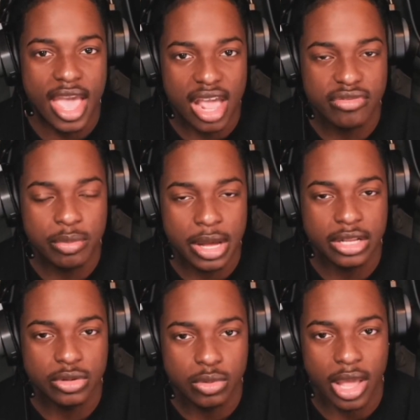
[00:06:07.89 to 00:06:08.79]

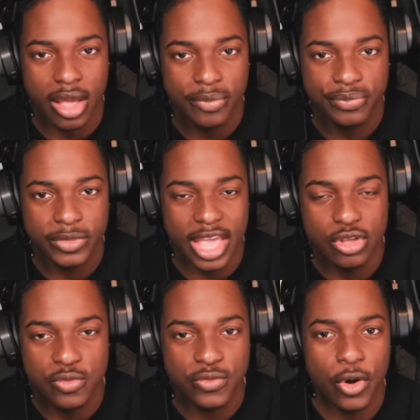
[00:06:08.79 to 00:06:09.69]
Everybody knew that. And
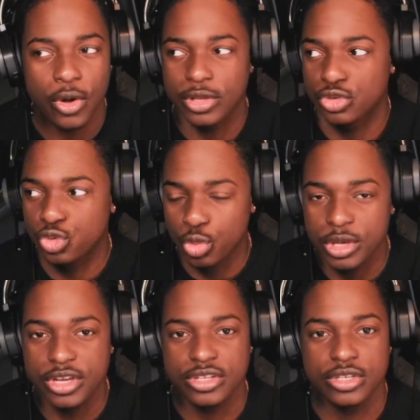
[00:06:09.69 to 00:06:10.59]
you fought
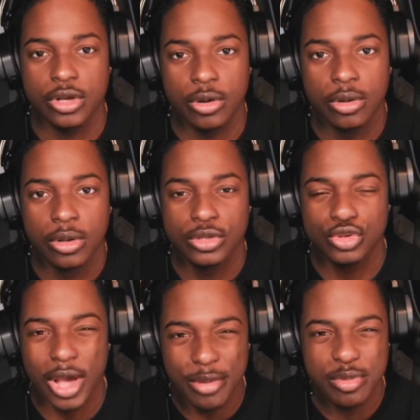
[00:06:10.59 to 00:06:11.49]
3 years ago,
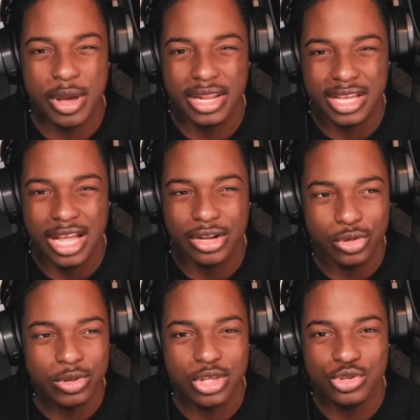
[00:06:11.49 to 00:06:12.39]
so everybody kind of
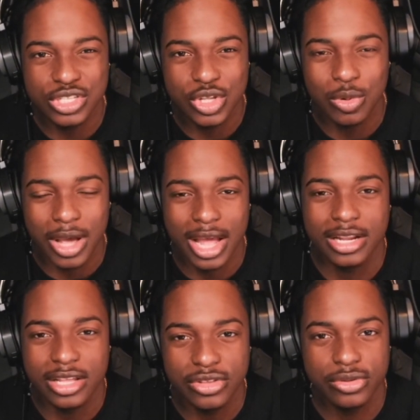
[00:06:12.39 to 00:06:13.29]
knew that you still got
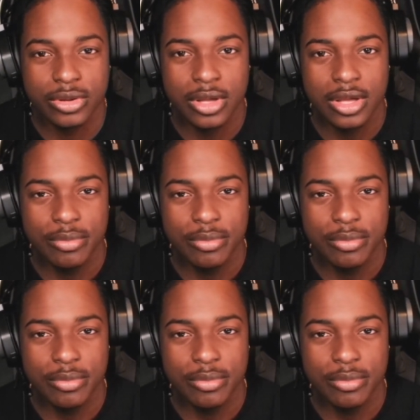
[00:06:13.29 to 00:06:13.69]
it in you.